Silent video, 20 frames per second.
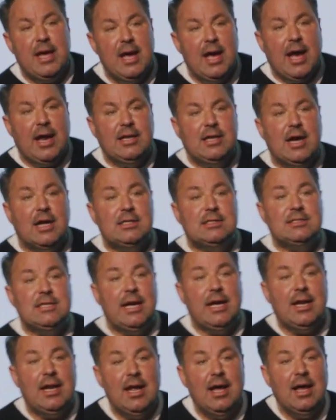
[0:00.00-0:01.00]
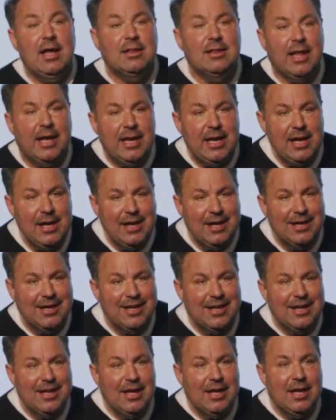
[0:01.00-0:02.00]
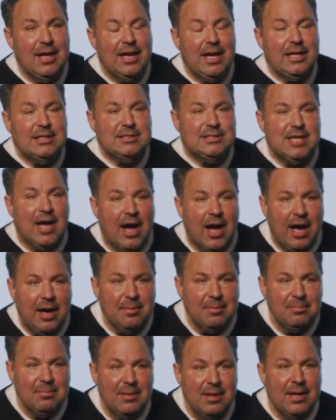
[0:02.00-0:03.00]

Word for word: And God's saying, Lenny, it's time